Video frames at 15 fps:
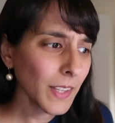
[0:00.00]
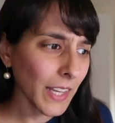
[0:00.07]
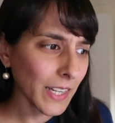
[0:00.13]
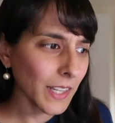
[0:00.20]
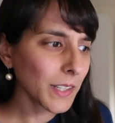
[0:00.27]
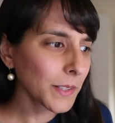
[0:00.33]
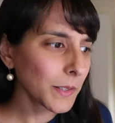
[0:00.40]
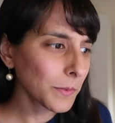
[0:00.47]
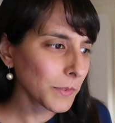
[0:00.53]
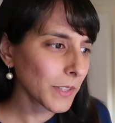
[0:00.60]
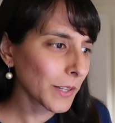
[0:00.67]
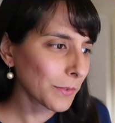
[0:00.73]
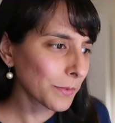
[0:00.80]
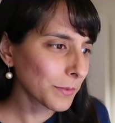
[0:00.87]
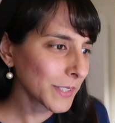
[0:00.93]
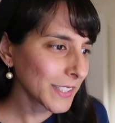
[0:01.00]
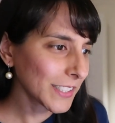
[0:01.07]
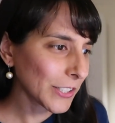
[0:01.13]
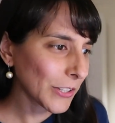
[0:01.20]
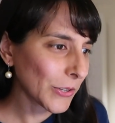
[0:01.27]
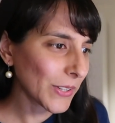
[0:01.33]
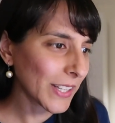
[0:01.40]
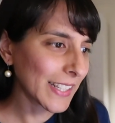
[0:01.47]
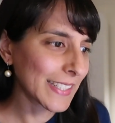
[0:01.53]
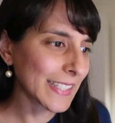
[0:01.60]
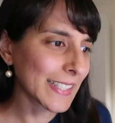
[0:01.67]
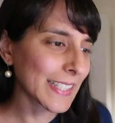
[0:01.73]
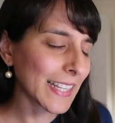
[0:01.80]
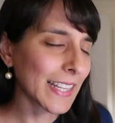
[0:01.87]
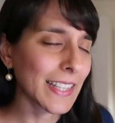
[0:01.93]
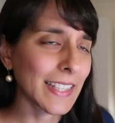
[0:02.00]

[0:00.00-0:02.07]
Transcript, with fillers: And I have written a note here to say